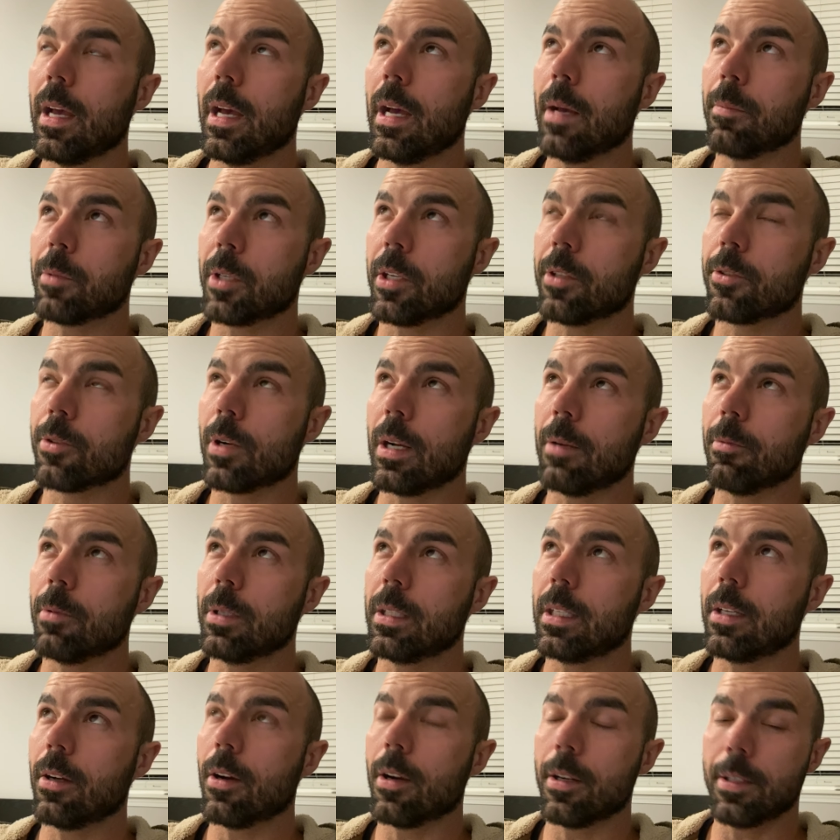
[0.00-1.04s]
I'm going to try
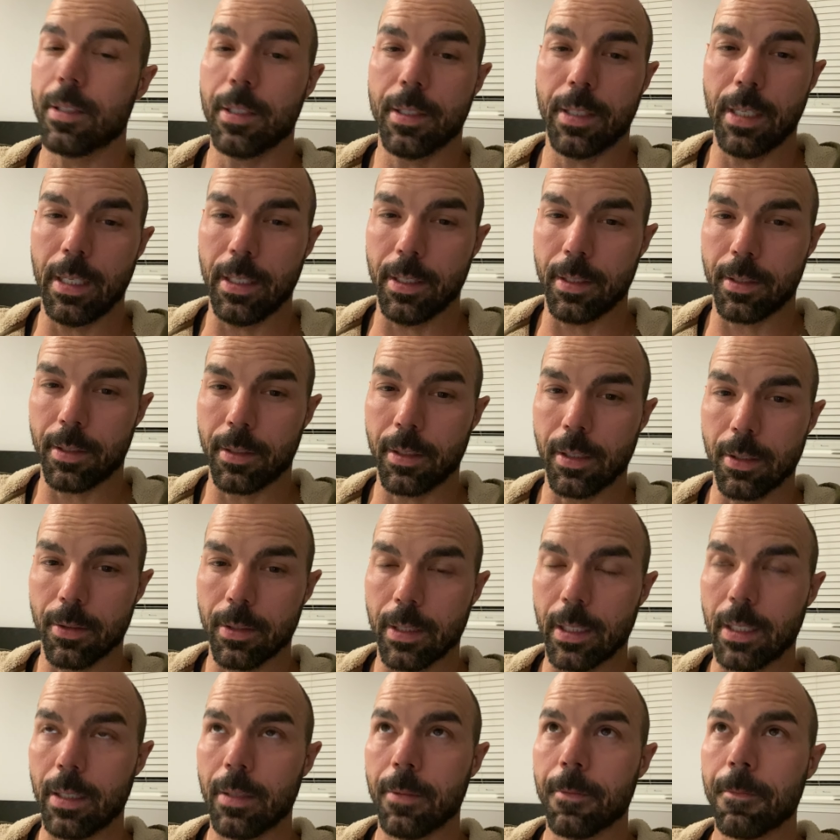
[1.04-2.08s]
really hard to say this
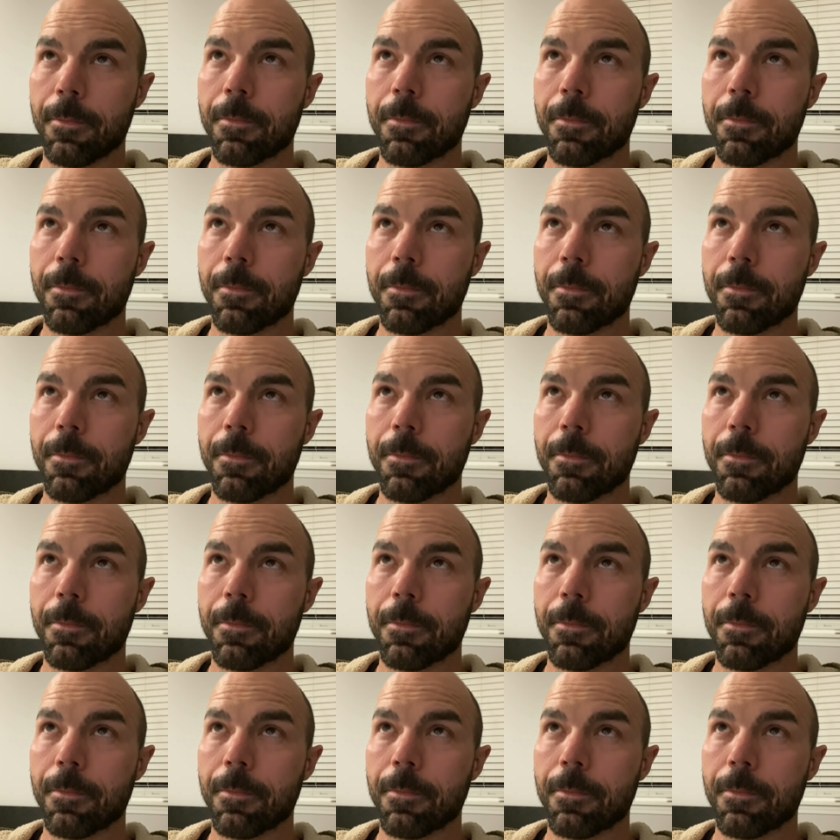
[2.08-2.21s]
clearly.